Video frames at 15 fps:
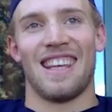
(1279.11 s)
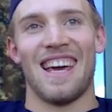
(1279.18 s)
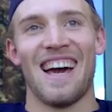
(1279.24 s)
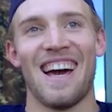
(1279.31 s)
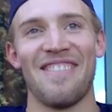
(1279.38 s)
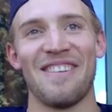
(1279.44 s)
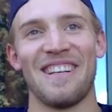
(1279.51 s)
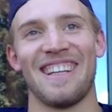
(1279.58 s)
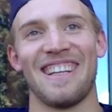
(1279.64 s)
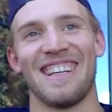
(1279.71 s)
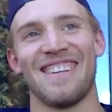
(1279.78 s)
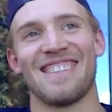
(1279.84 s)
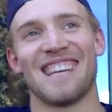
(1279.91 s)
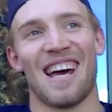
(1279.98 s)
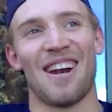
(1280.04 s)
Yeah, I mean,
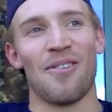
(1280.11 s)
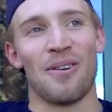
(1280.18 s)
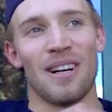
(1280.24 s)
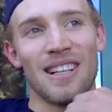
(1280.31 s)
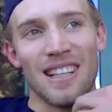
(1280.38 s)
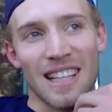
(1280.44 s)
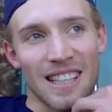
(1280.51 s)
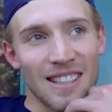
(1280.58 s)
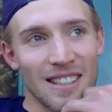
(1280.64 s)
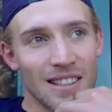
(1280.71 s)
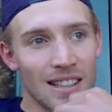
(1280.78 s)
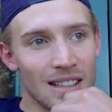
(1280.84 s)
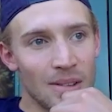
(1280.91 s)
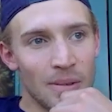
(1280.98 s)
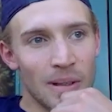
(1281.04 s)
it was kind of weird. Like
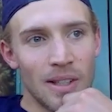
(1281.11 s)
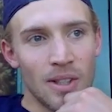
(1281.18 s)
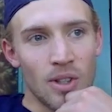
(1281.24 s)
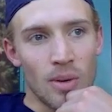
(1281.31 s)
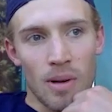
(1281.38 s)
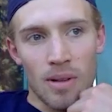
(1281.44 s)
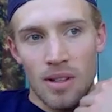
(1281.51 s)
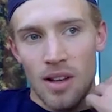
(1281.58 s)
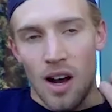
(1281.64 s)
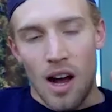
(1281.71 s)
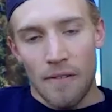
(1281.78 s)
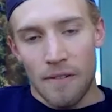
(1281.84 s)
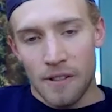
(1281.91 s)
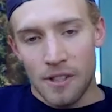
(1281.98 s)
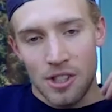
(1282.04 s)
we knew about the
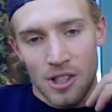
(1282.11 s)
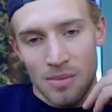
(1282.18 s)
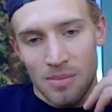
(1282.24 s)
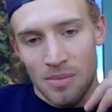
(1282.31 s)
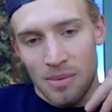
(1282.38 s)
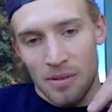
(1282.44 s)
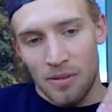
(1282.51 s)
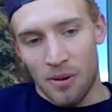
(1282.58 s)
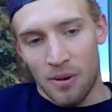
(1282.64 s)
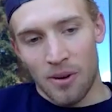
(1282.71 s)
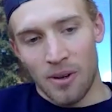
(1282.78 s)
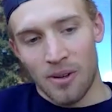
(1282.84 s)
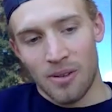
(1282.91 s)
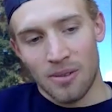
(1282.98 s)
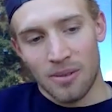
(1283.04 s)
offer sheet
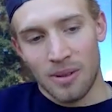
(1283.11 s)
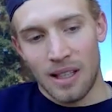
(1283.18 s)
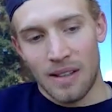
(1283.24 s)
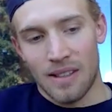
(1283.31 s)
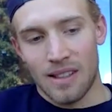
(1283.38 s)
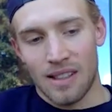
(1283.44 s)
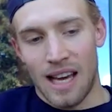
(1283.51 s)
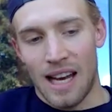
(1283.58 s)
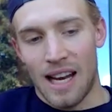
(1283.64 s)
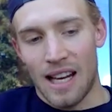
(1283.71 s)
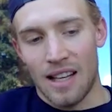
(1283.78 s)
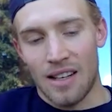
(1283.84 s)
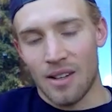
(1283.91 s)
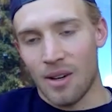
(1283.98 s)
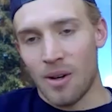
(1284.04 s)
before we even had
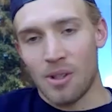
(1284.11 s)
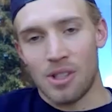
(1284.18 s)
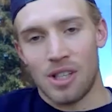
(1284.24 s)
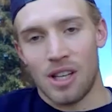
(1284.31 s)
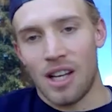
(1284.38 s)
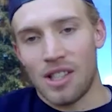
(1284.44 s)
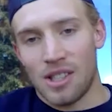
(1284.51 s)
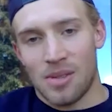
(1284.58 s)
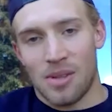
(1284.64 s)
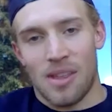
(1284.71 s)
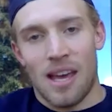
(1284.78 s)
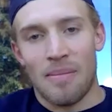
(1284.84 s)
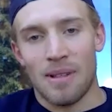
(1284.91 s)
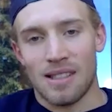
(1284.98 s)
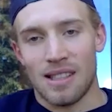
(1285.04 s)
any negotiations
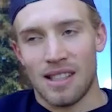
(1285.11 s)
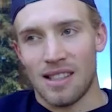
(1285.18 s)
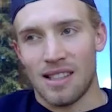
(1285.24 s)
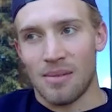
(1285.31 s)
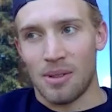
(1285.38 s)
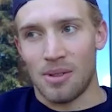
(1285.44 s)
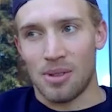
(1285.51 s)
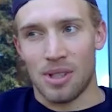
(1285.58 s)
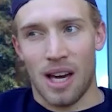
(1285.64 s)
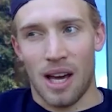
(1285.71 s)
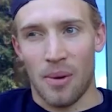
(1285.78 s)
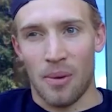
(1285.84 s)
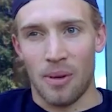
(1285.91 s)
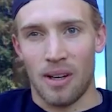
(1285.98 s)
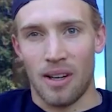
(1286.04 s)
with Edmonton, which was
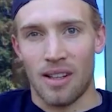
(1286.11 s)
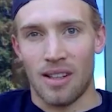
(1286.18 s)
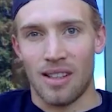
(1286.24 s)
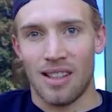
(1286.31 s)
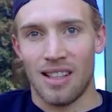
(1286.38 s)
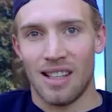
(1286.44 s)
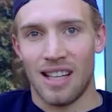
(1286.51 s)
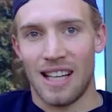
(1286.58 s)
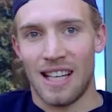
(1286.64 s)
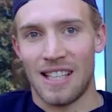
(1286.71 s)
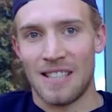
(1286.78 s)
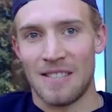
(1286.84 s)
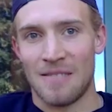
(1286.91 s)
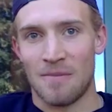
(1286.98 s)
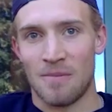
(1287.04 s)
kind of weird.
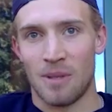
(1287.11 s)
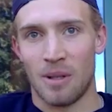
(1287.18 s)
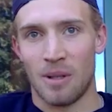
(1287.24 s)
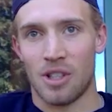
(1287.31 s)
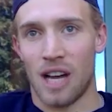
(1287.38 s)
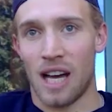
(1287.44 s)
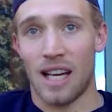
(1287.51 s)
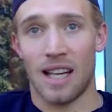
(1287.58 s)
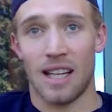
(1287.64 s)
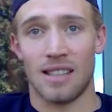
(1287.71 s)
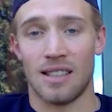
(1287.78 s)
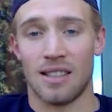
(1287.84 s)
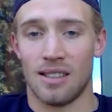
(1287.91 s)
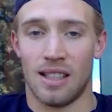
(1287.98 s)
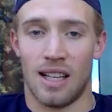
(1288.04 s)
We were trying to get
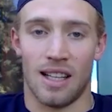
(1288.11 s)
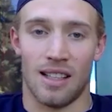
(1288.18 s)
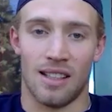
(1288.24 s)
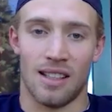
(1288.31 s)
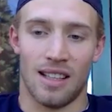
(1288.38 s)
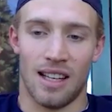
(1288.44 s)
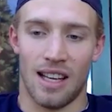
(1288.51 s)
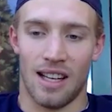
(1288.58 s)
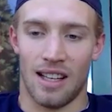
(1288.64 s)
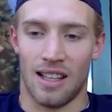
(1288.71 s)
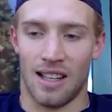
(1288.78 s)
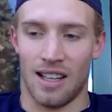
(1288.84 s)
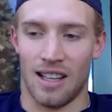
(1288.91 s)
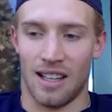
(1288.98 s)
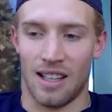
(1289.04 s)
a deal done,
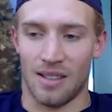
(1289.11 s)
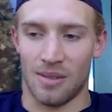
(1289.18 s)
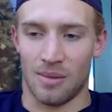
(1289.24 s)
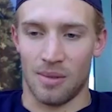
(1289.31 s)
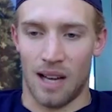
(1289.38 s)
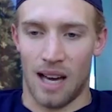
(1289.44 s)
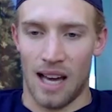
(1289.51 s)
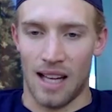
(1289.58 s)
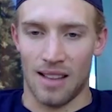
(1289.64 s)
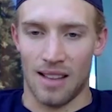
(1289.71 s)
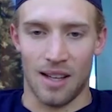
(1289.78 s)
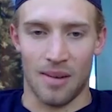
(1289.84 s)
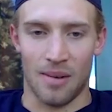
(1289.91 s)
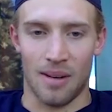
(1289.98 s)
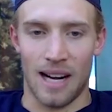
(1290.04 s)
and I didn't
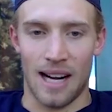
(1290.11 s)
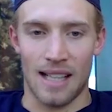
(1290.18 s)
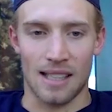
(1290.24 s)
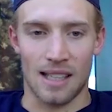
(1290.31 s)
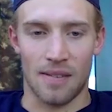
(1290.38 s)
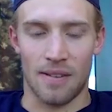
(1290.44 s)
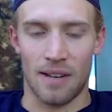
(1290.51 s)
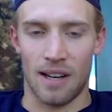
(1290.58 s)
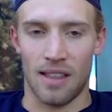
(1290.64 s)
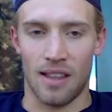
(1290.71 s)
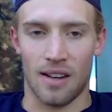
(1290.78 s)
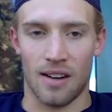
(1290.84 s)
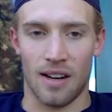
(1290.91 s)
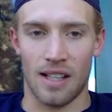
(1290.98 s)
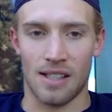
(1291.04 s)
think we were asking for
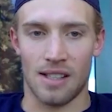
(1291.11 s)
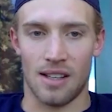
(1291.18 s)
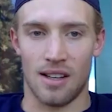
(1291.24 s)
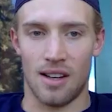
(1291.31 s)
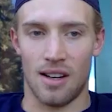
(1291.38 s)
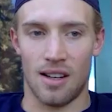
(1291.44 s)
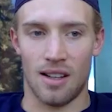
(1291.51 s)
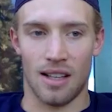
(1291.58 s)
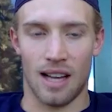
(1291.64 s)
anything crazy at all.